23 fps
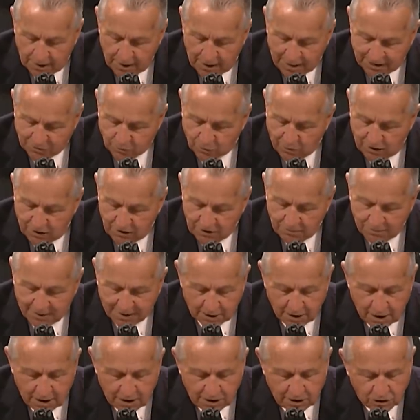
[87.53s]
as well as my
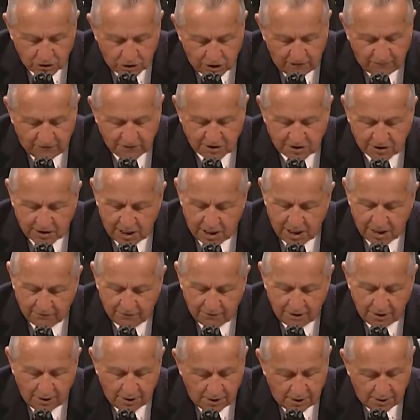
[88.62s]
Chief of Staff
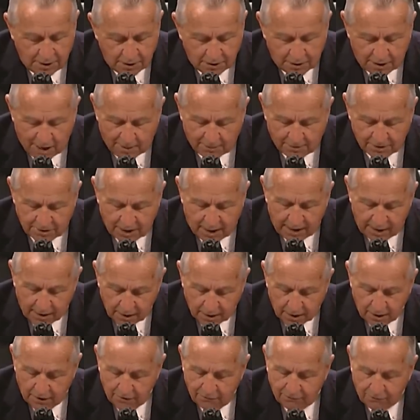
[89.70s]
Thomas
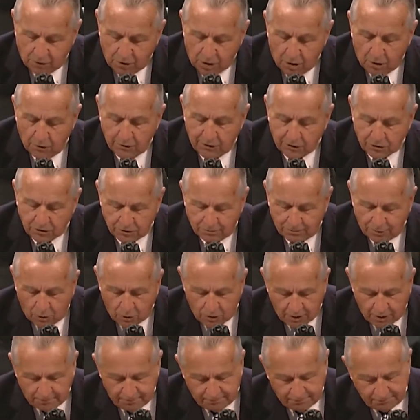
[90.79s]
Ayala for all their
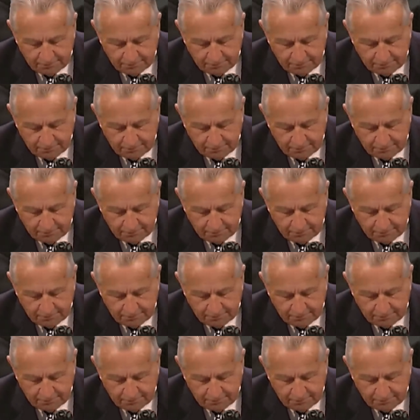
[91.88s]
support.